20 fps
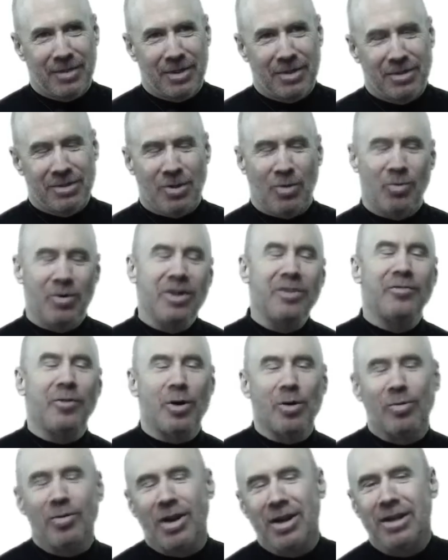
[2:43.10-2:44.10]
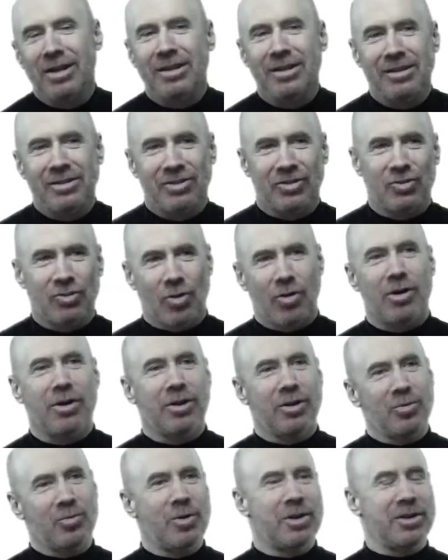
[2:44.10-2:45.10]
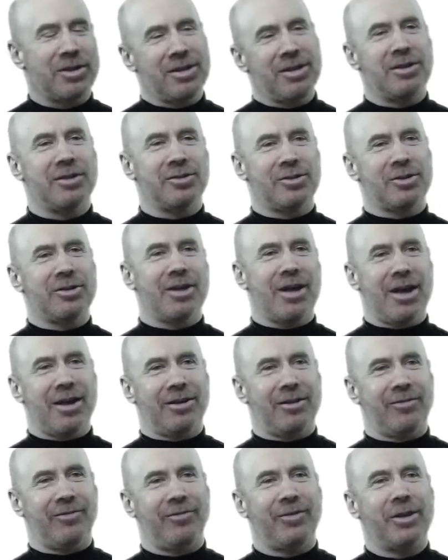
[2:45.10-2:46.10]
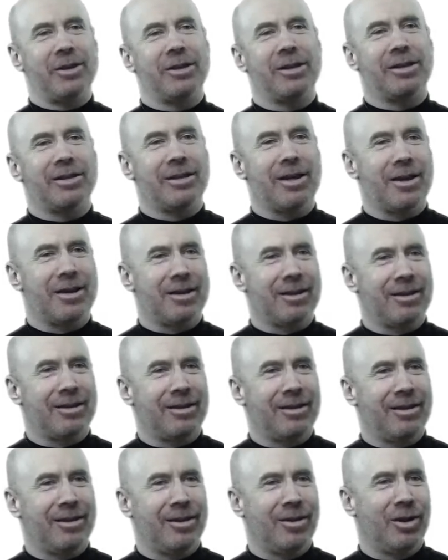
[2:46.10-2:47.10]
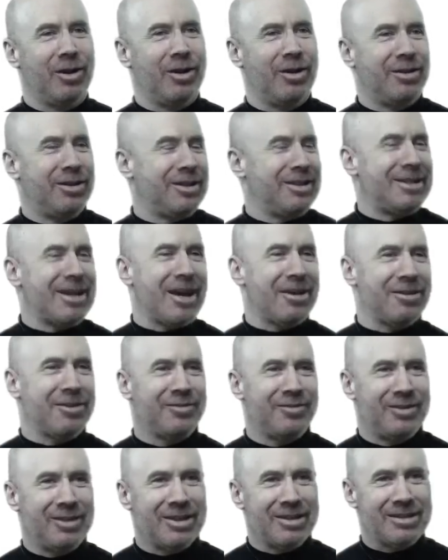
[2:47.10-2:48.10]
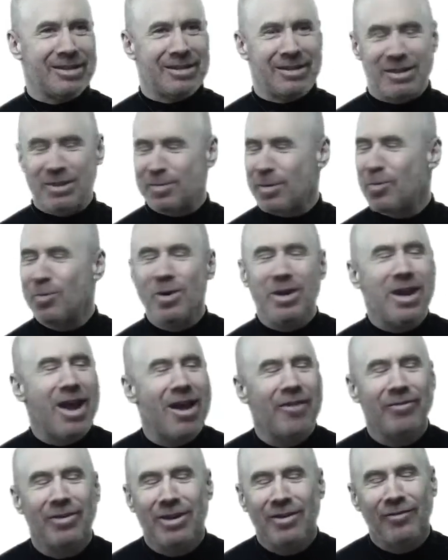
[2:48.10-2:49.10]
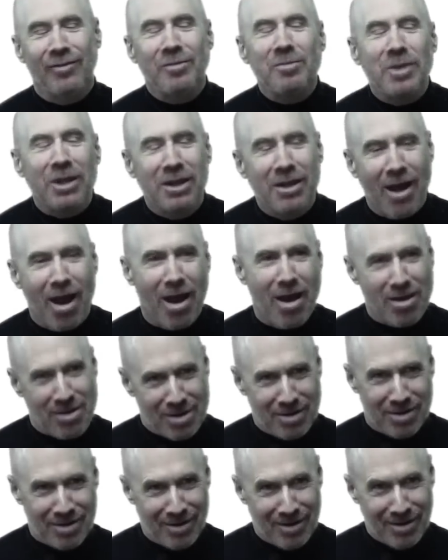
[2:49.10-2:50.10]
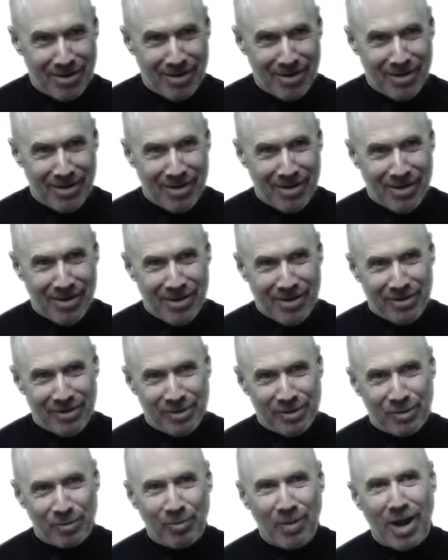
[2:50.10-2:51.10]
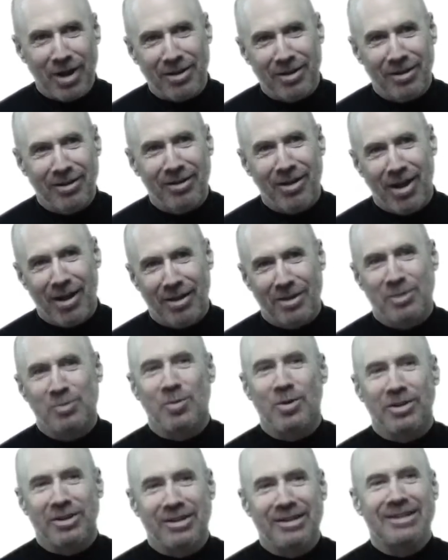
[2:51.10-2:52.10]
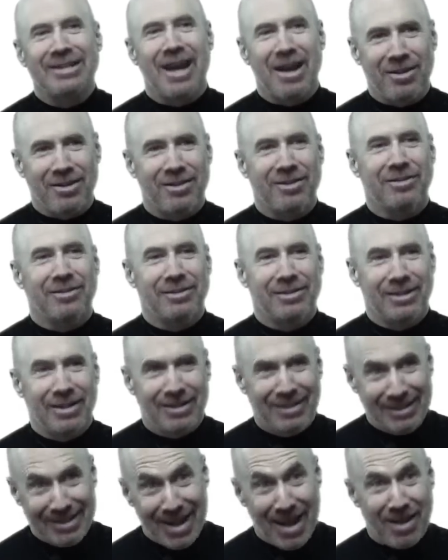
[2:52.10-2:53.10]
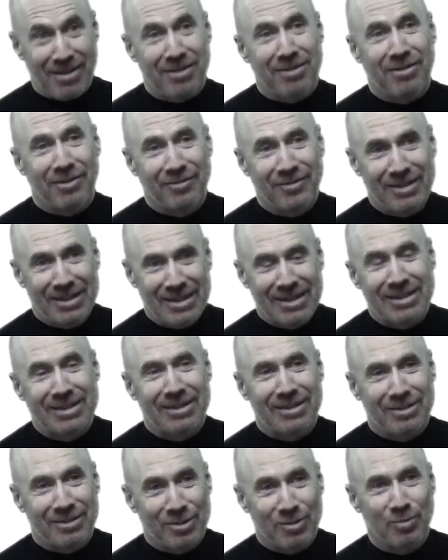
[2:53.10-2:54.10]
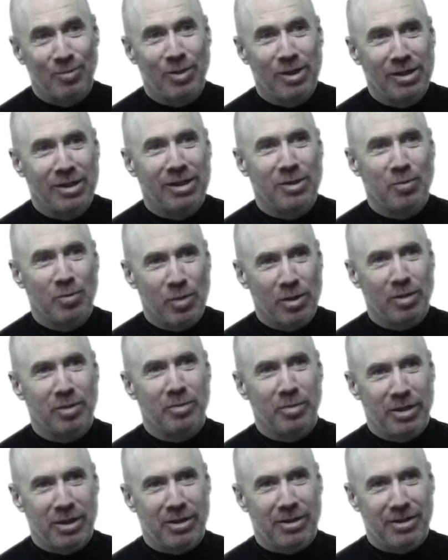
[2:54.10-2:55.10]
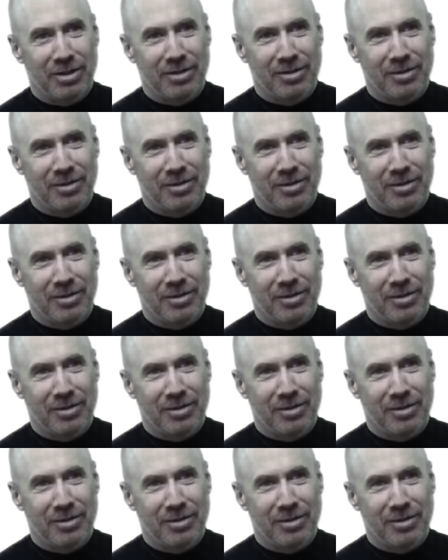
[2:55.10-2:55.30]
So we've already started with the internet feeling like the death of distance, but we haven't even begun to recognize what the death of distance really will be.